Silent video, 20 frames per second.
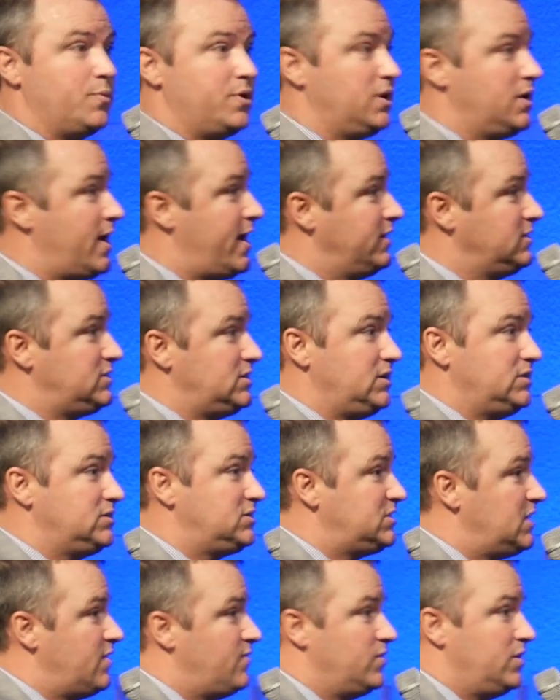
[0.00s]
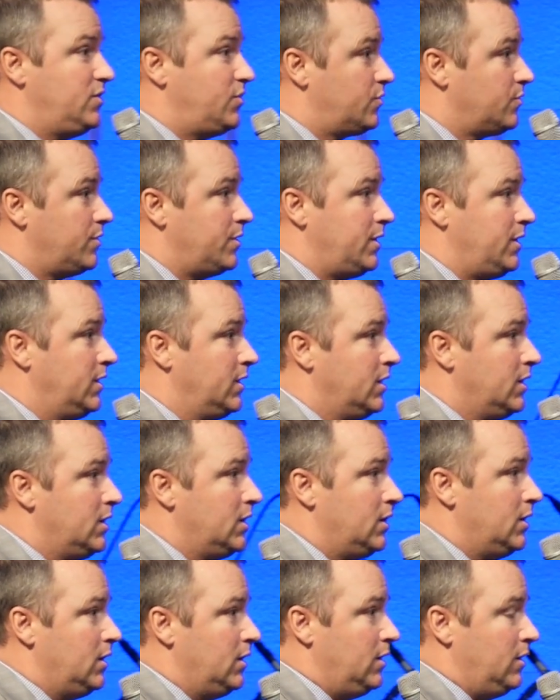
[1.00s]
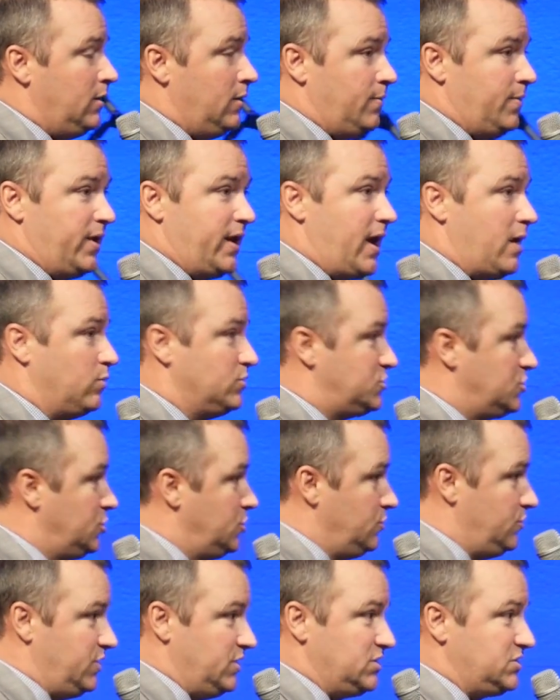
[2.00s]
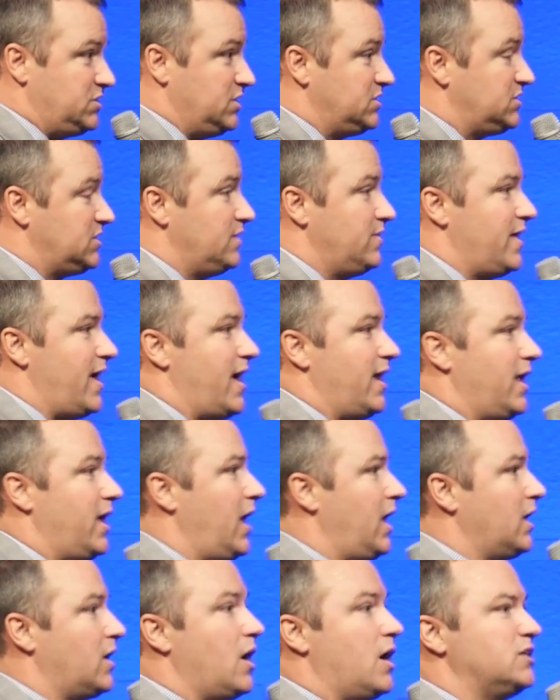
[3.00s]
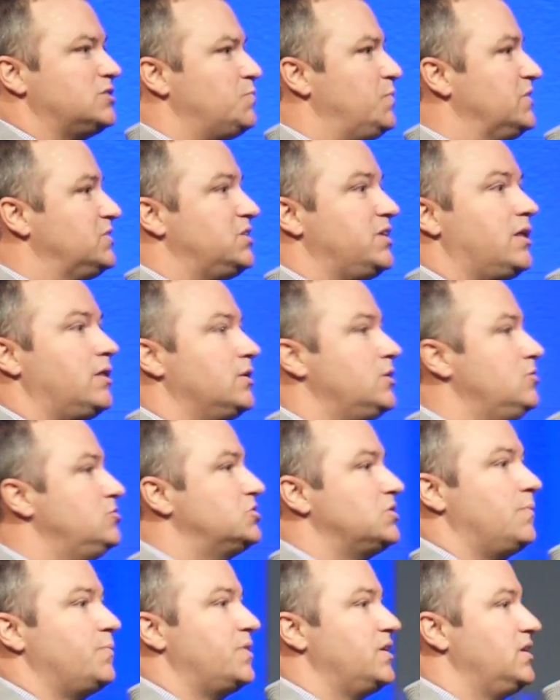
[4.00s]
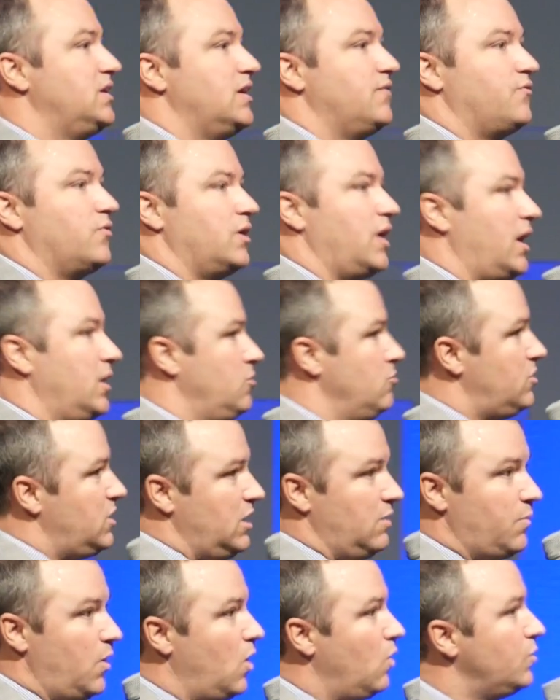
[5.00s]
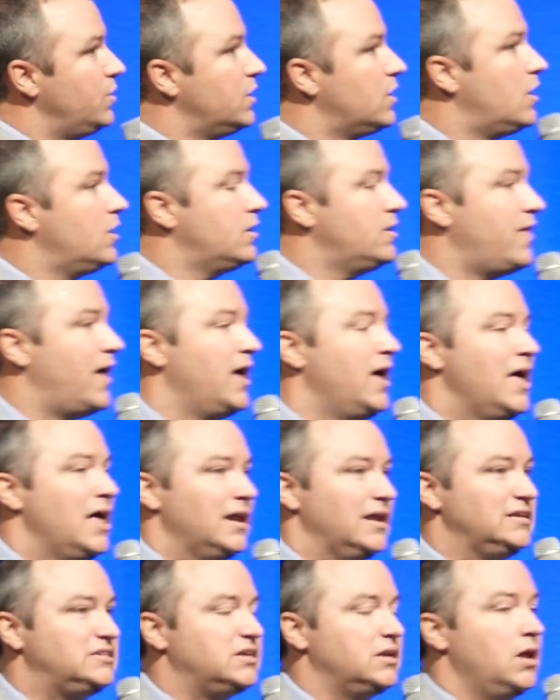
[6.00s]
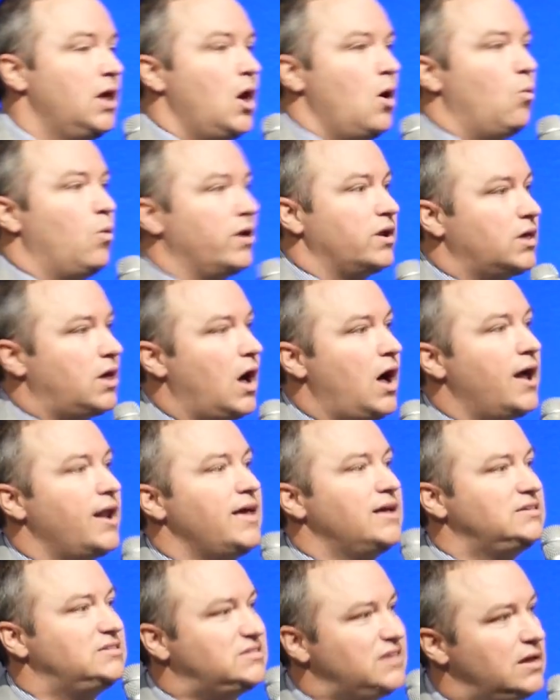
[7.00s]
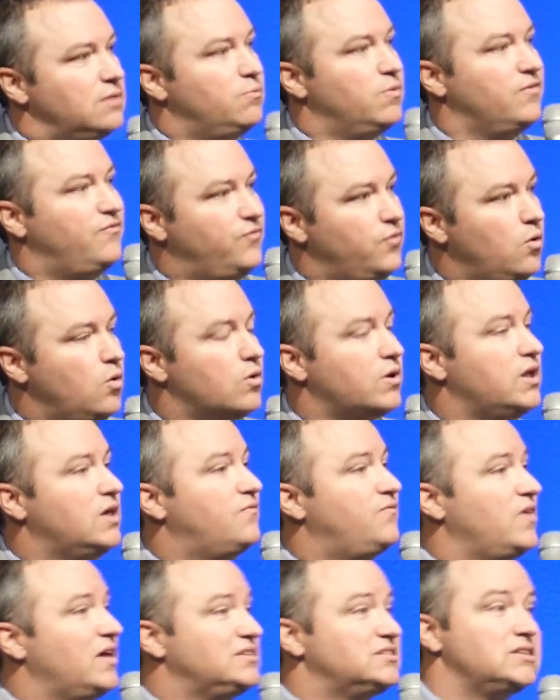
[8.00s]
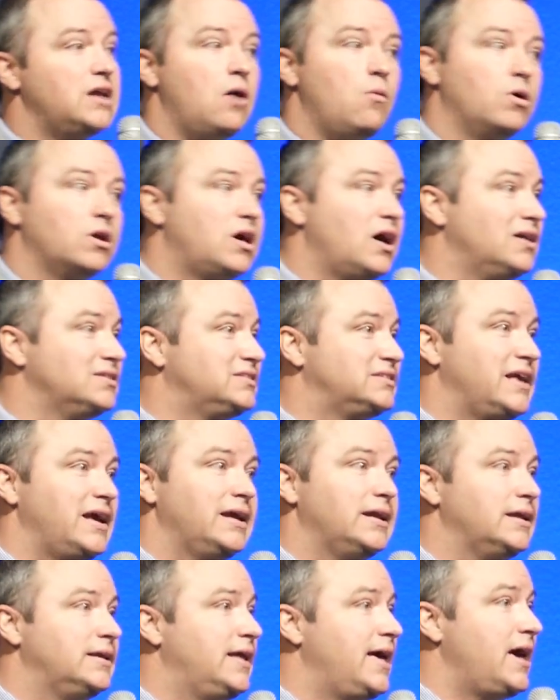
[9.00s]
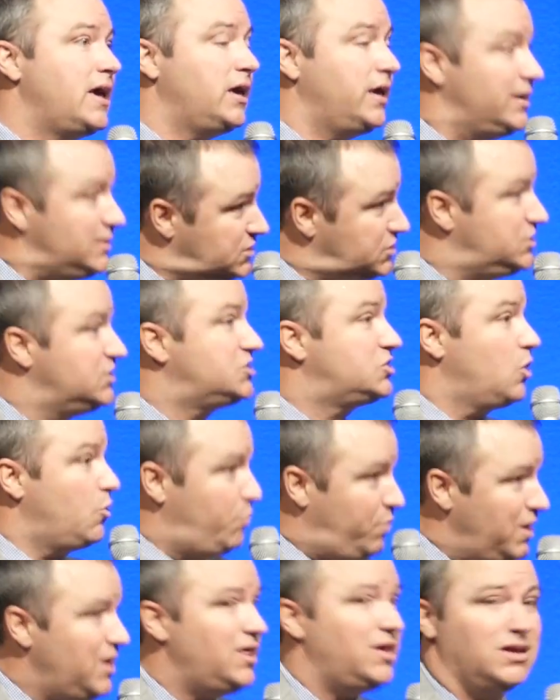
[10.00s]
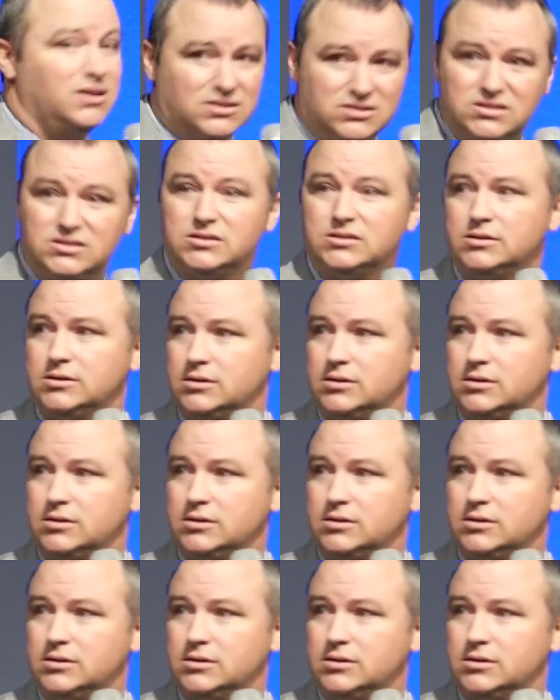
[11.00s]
me in 1973 that I was to do this, this, and that. And God's been telling you something different, and you keep holding on to that. Listen, what God has said before, if that's not what God's saying today, it's disobedience.